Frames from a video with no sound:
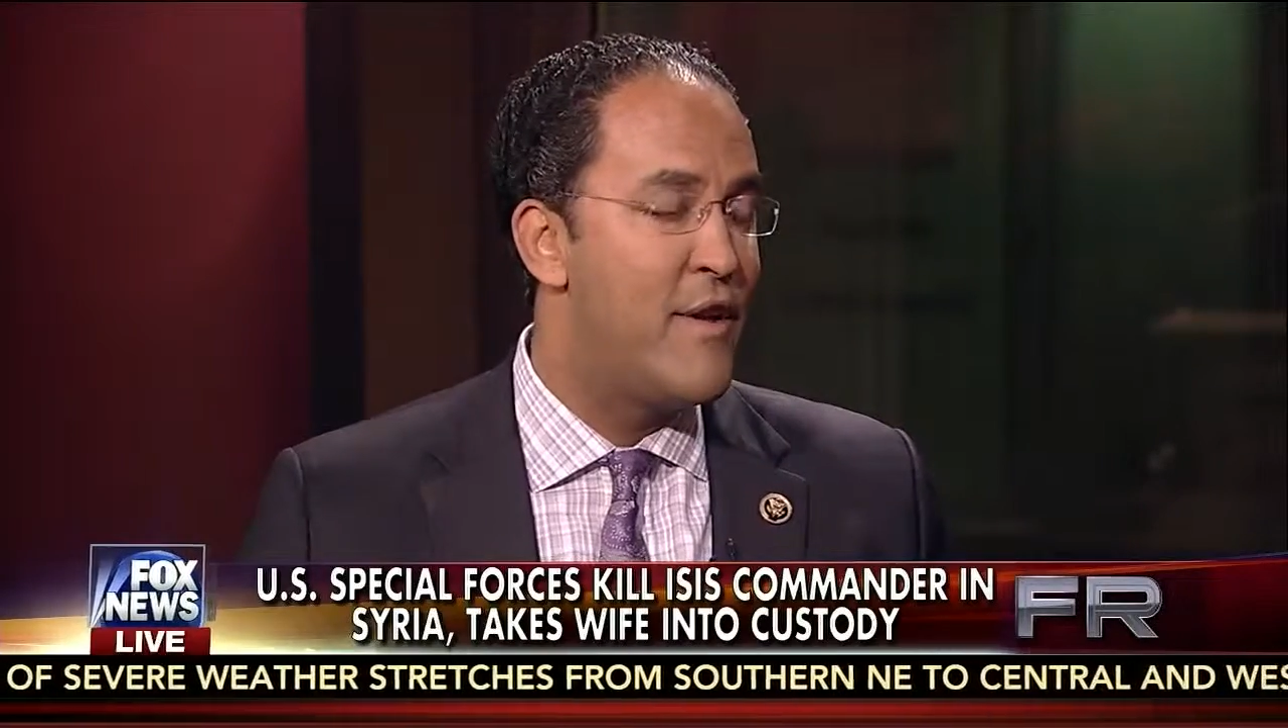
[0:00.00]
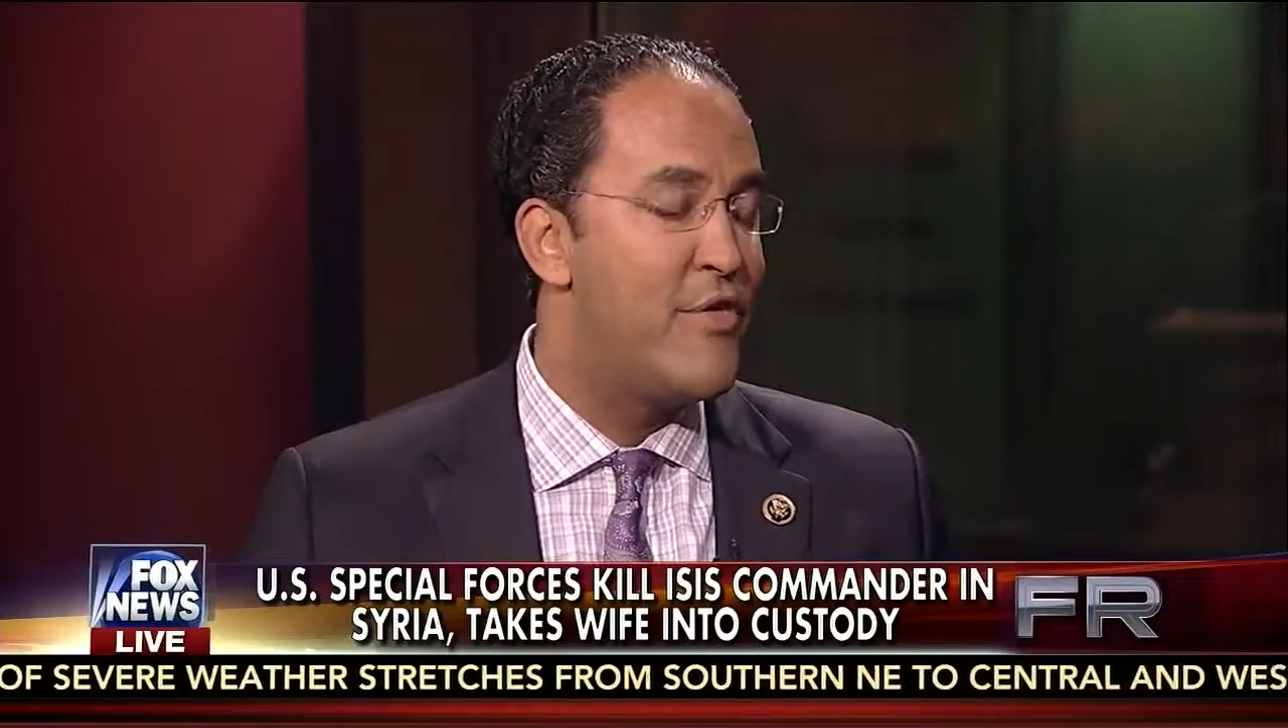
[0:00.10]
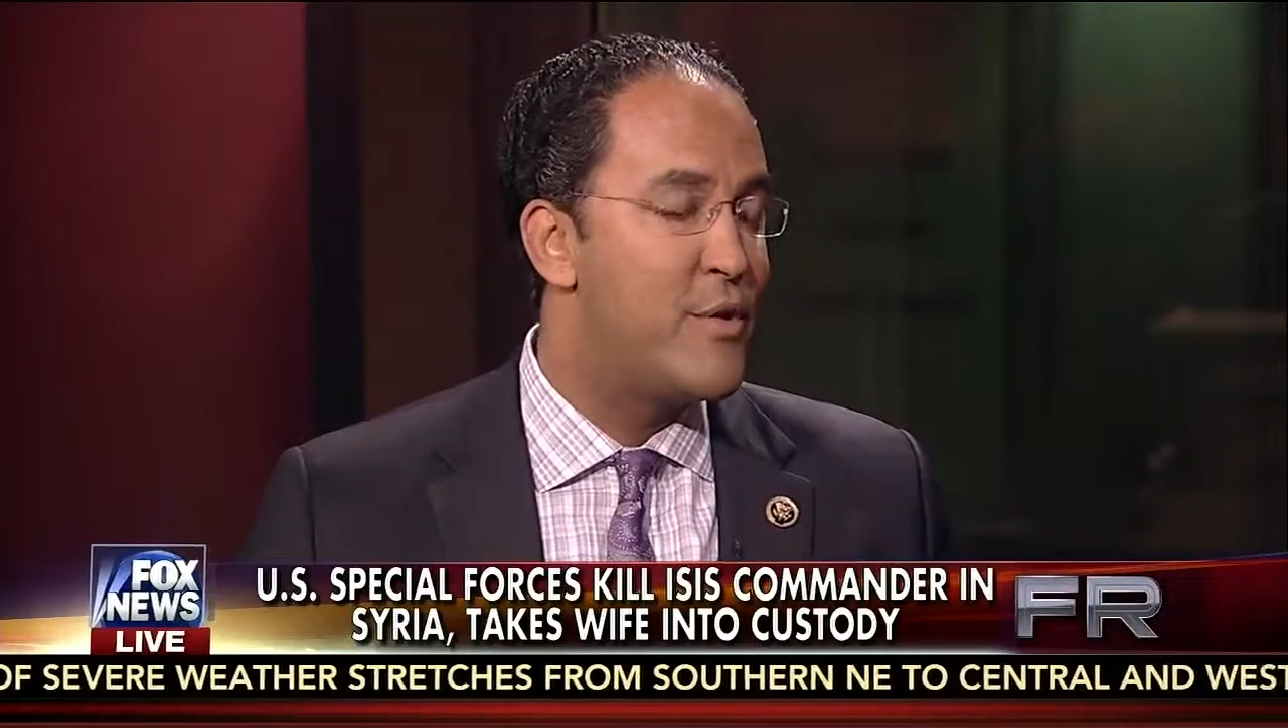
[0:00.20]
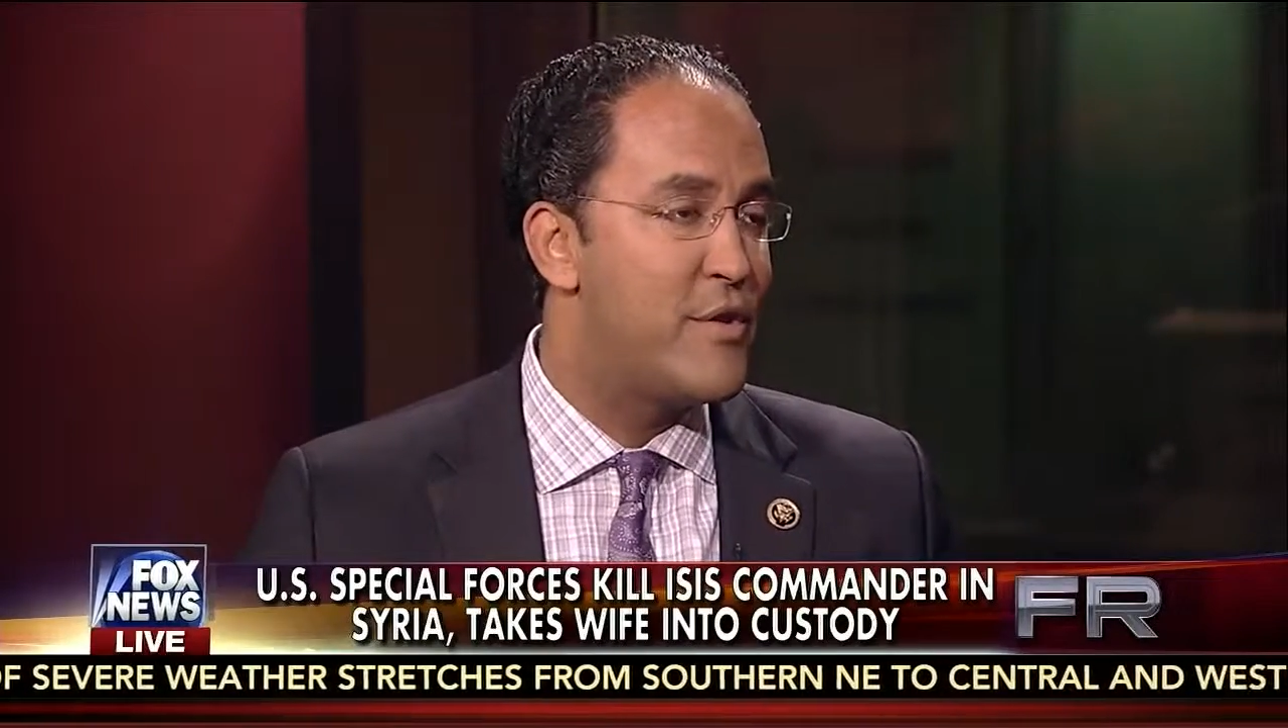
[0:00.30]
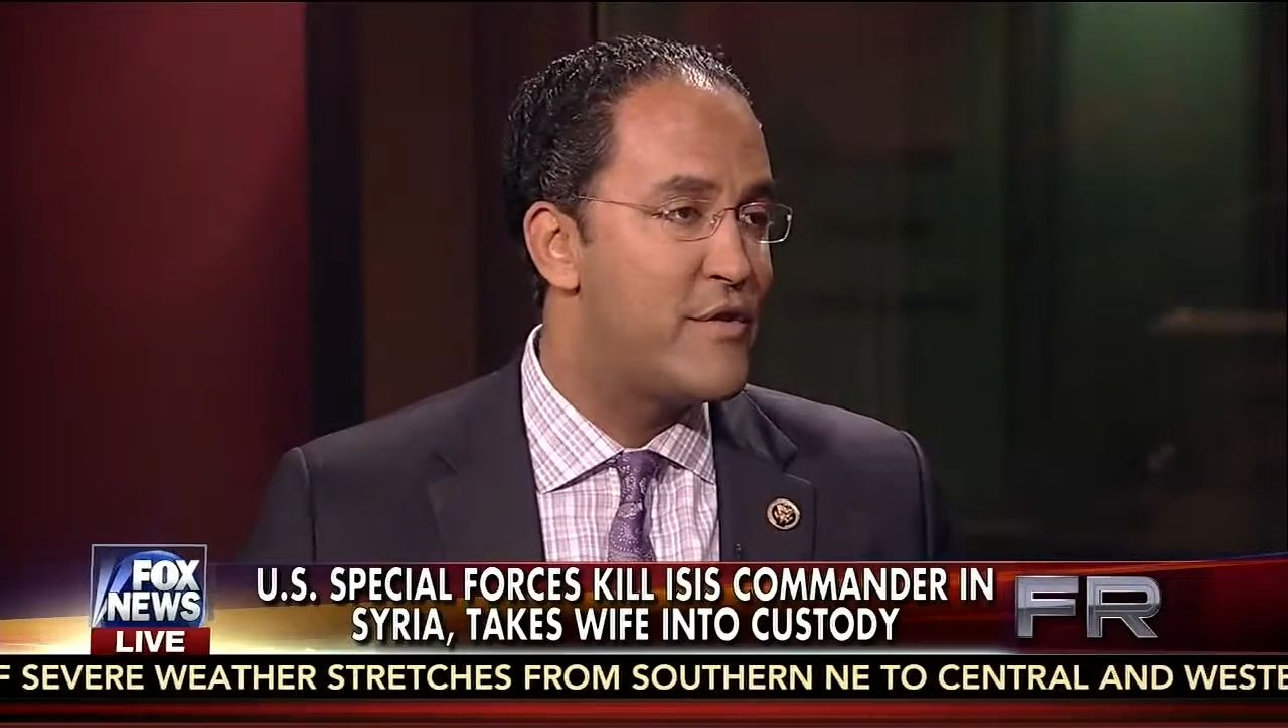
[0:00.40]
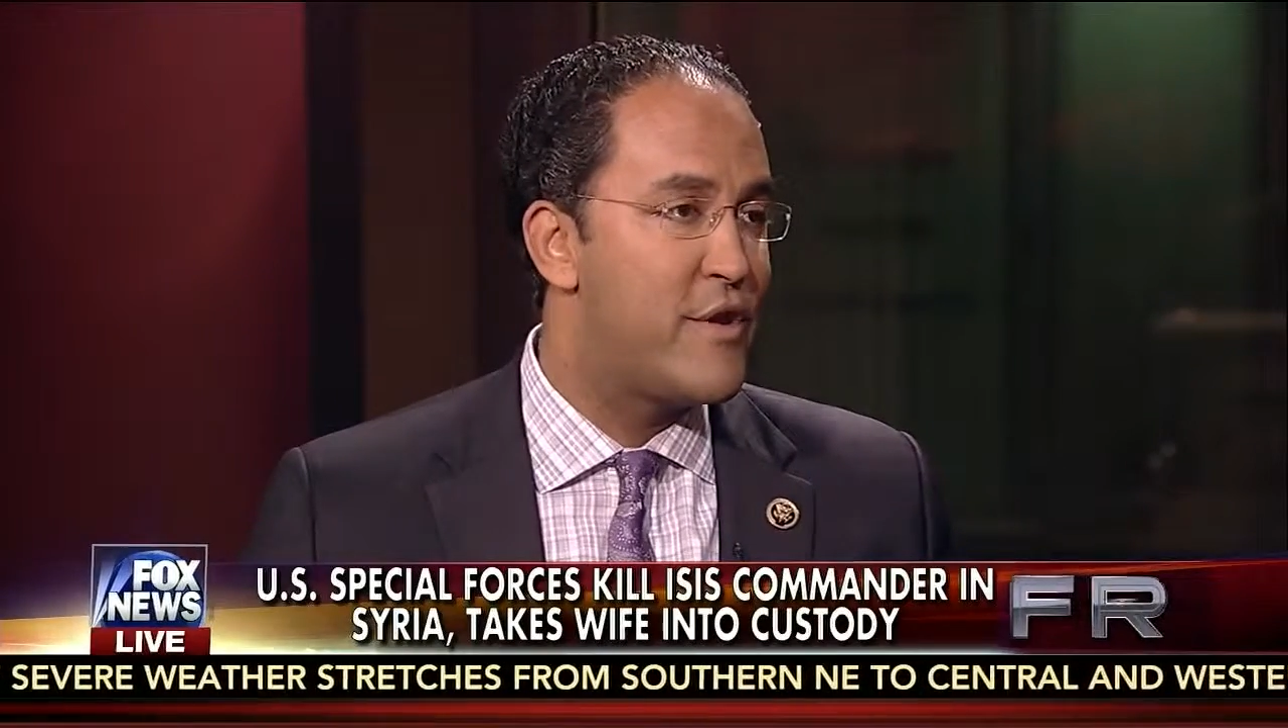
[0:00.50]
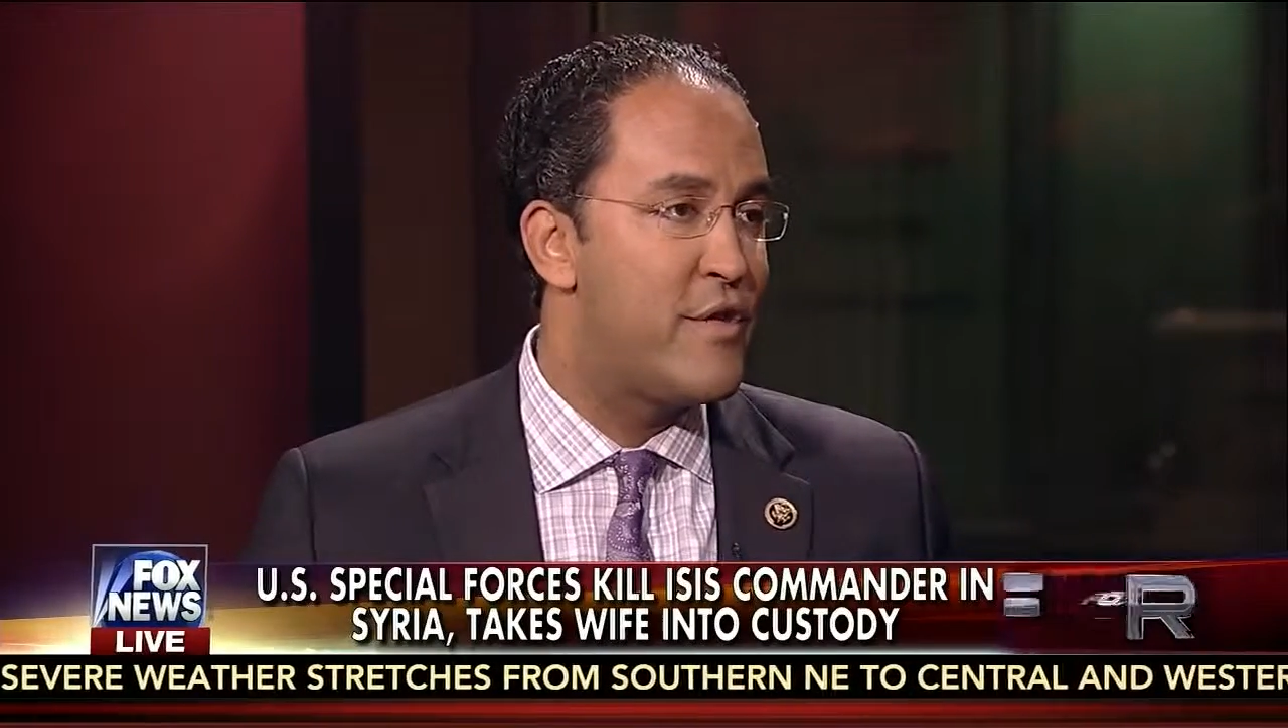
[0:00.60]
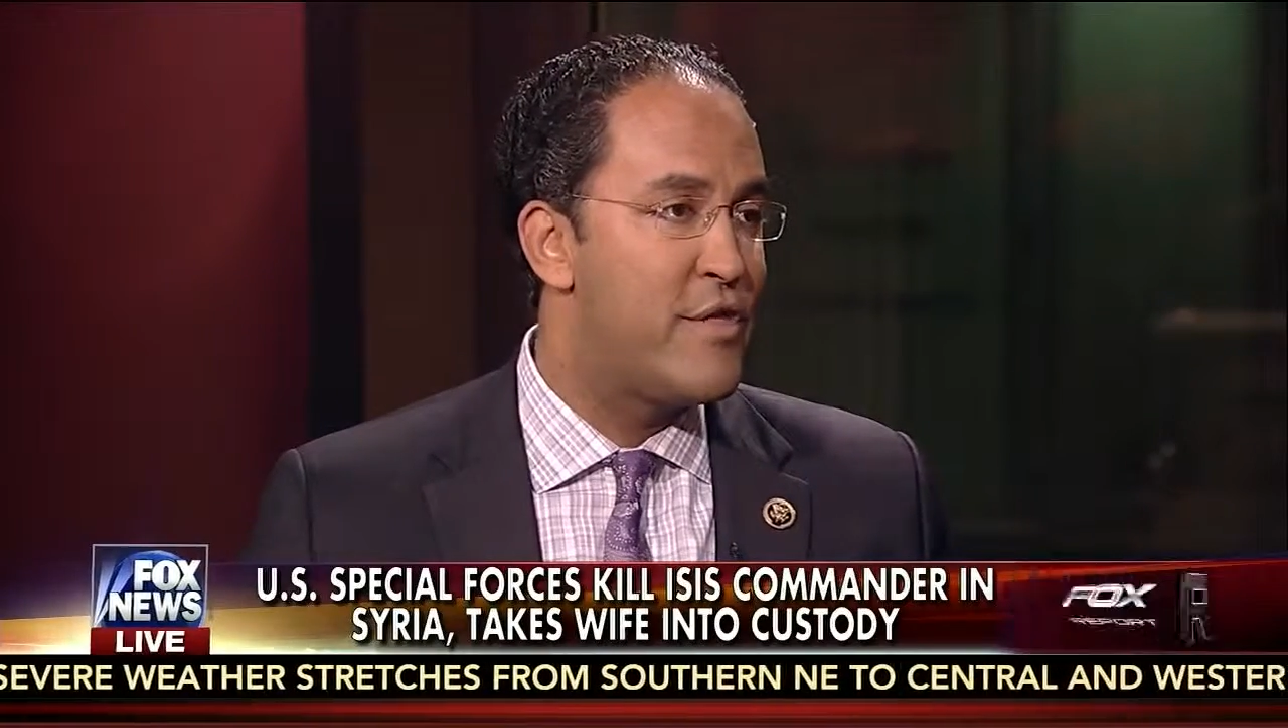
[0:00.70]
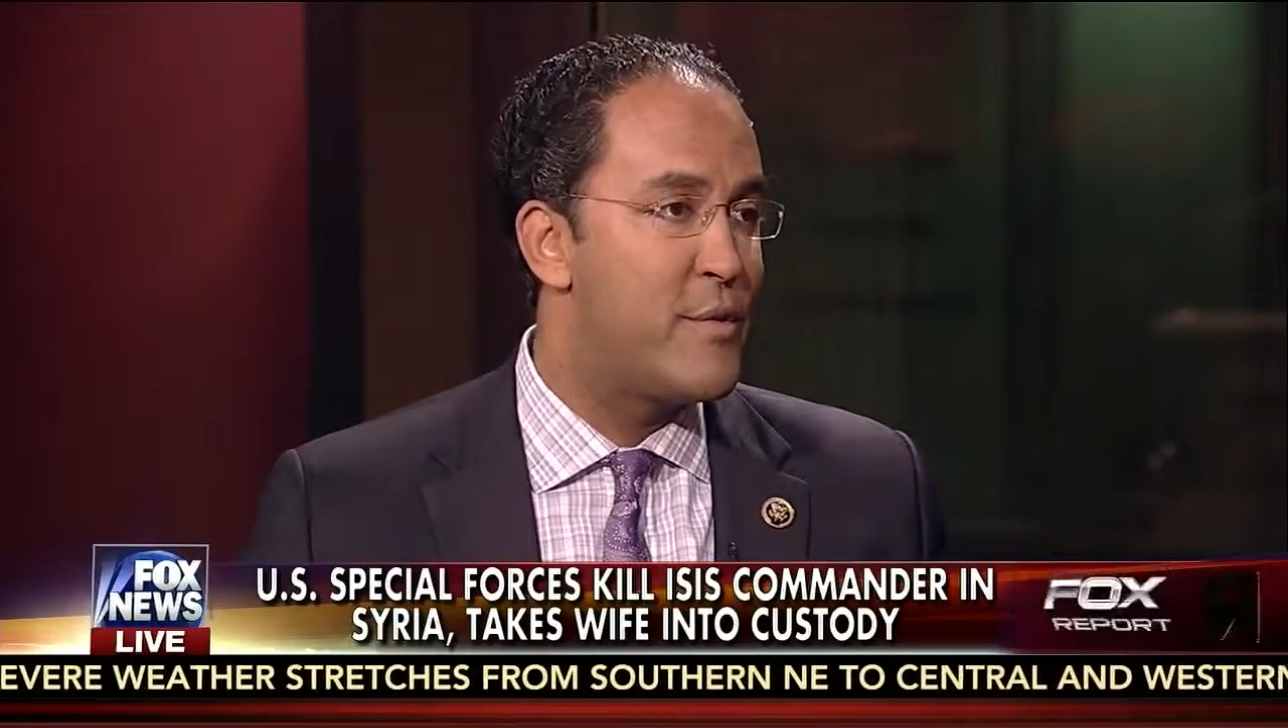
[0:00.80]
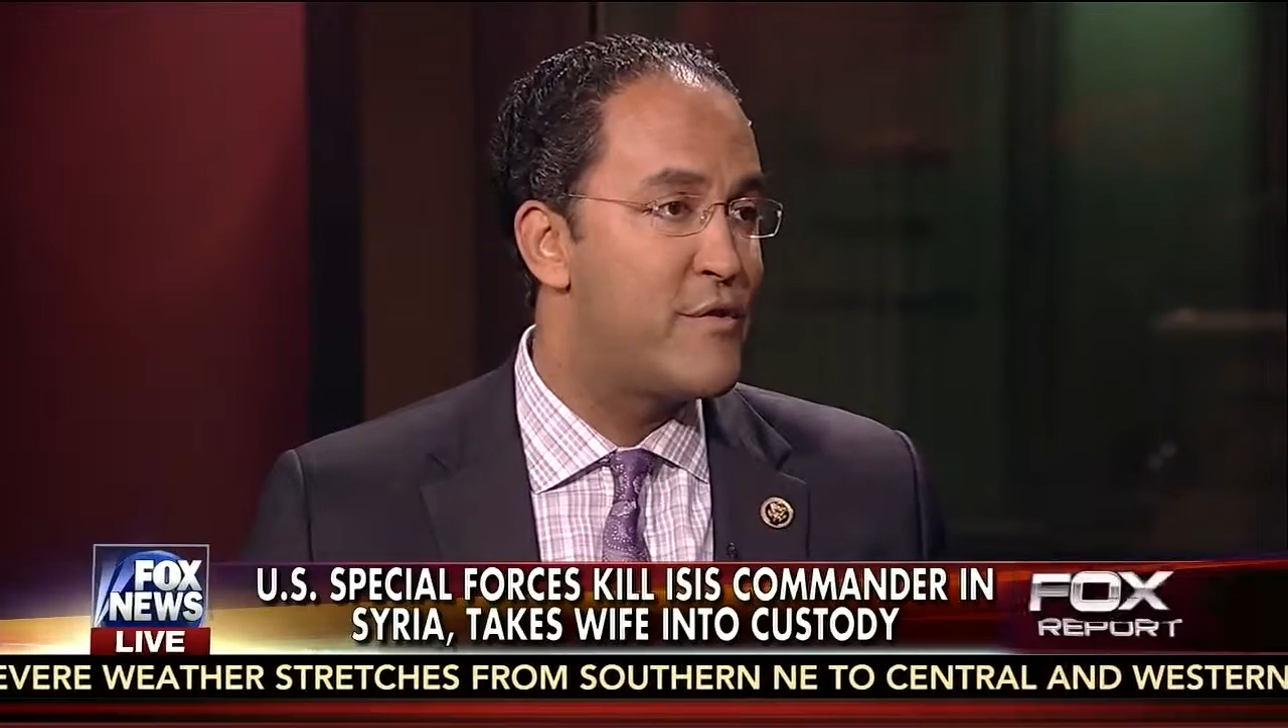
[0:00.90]
There was
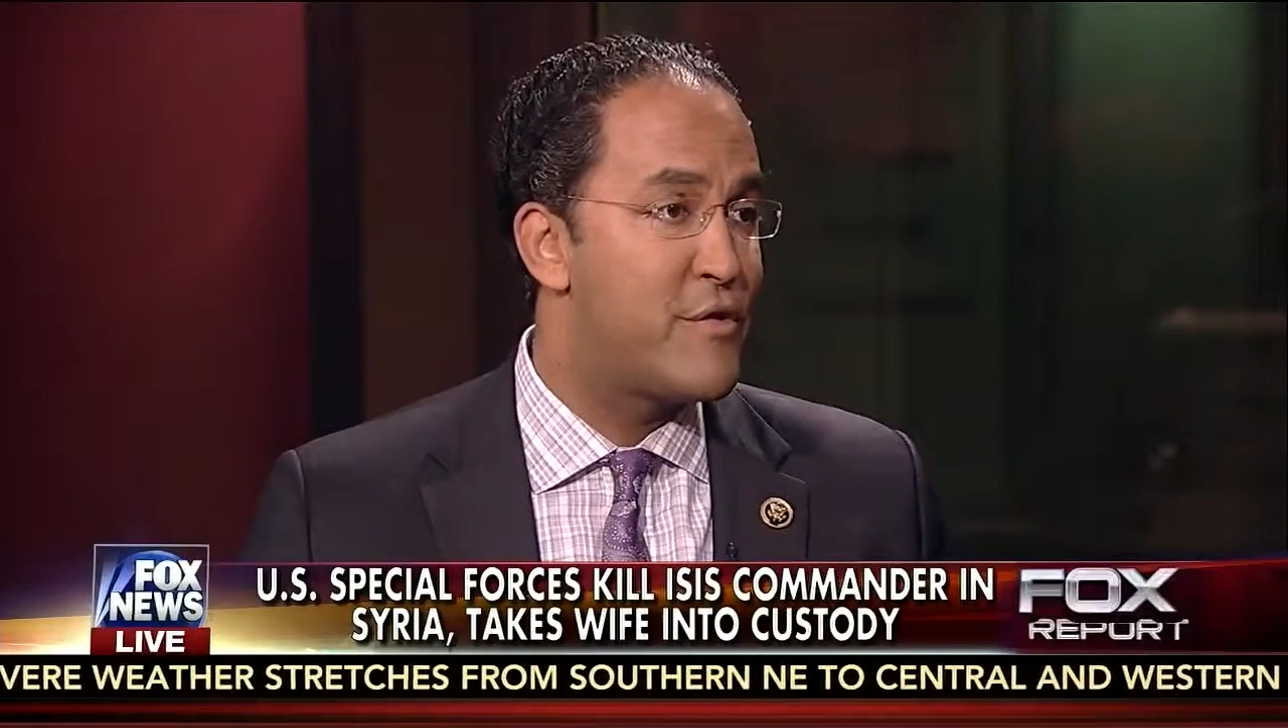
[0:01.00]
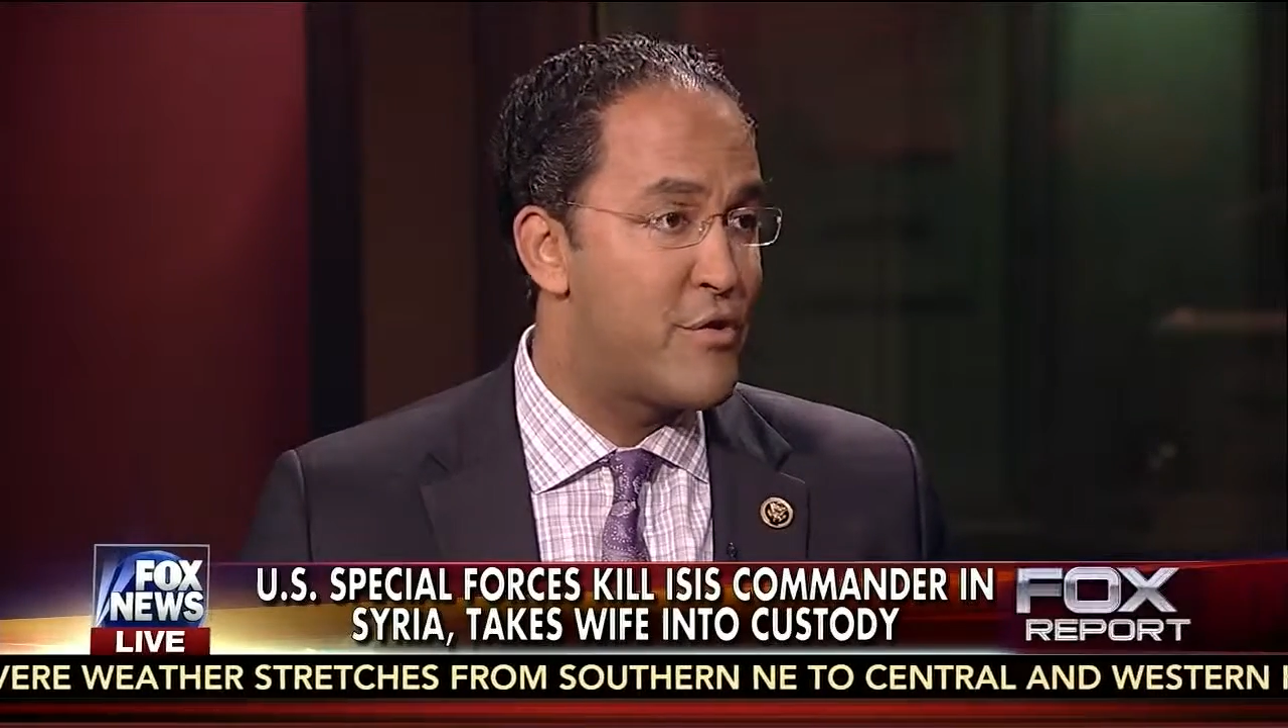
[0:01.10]
there was